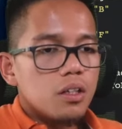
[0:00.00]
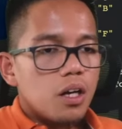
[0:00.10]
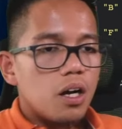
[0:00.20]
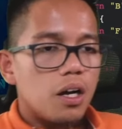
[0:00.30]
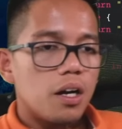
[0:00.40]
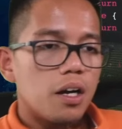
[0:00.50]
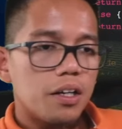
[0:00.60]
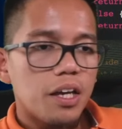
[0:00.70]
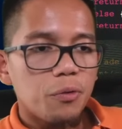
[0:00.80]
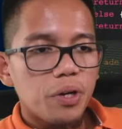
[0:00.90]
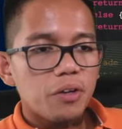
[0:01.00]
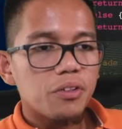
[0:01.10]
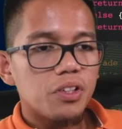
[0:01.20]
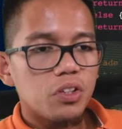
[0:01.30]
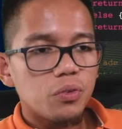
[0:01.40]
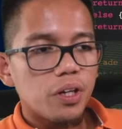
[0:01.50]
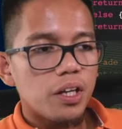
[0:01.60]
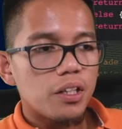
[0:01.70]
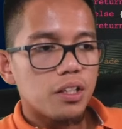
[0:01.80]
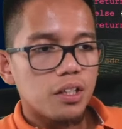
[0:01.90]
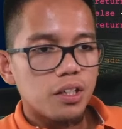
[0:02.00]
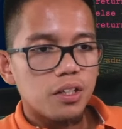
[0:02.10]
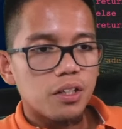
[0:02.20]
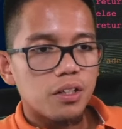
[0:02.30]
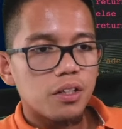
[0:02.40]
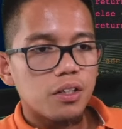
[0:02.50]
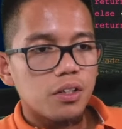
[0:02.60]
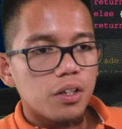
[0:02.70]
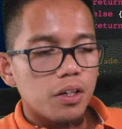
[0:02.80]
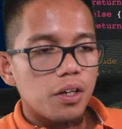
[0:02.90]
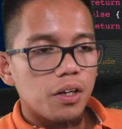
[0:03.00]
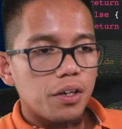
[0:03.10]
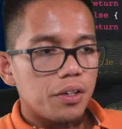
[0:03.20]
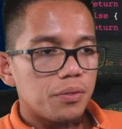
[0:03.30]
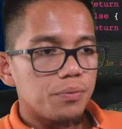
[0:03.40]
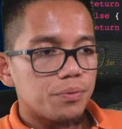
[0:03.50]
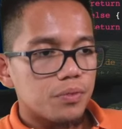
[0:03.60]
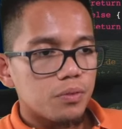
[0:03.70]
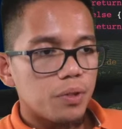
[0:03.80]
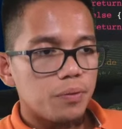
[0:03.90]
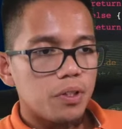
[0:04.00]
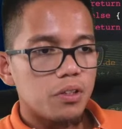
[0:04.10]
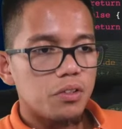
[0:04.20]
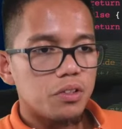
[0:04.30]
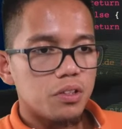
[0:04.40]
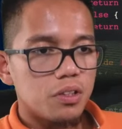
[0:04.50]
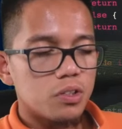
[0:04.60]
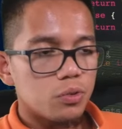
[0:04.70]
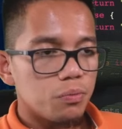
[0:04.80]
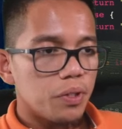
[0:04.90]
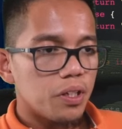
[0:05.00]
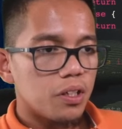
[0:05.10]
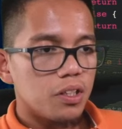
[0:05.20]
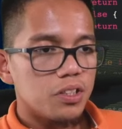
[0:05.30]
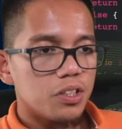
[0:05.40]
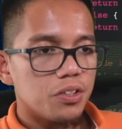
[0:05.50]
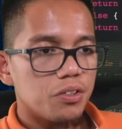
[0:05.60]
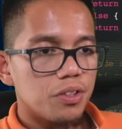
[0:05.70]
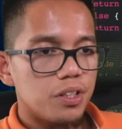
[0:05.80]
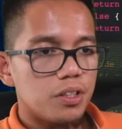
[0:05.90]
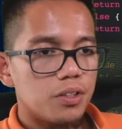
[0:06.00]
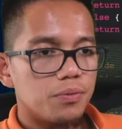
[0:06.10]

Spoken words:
Yeah, we're not really doing anything here. Maybe this will make it easier to read.